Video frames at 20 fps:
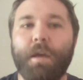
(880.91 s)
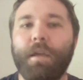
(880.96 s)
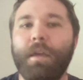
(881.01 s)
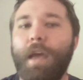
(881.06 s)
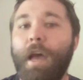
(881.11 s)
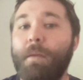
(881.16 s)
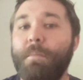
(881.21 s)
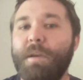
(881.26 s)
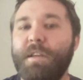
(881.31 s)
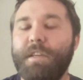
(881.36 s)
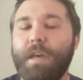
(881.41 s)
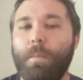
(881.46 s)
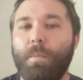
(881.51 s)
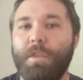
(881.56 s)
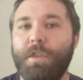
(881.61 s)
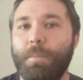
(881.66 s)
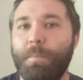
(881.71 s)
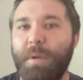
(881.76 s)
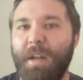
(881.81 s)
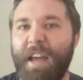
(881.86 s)
can be done
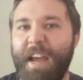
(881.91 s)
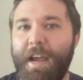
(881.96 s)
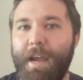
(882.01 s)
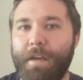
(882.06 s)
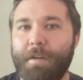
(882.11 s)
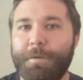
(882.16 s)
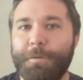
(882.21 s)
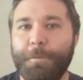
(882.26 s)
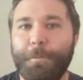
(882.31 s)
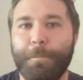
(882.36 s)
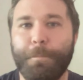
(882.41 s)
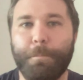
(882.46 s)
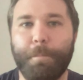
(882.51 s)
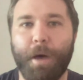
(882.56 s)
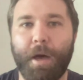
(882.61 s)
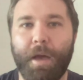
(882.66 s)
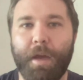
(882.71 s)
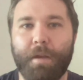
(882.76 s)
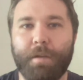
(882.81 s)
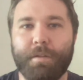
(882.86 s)
with the blade,
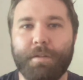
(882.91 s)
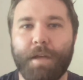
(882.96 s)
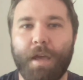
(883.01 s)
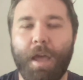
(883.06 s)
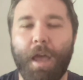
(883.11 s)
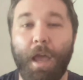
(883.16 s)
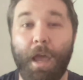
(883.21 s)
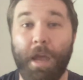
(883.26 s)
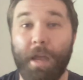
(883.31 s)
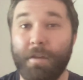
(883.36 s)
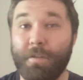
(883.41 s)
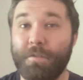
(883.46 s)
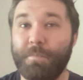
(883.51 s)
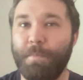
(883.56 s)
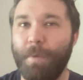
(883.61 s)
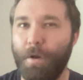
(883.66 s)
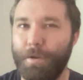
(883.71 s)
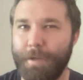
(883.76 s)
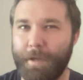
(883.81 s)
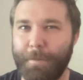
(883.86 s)
mind, and
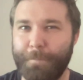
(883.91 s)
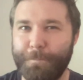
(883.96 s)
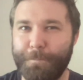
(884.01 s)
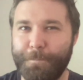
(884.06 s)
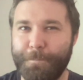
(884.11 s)
body.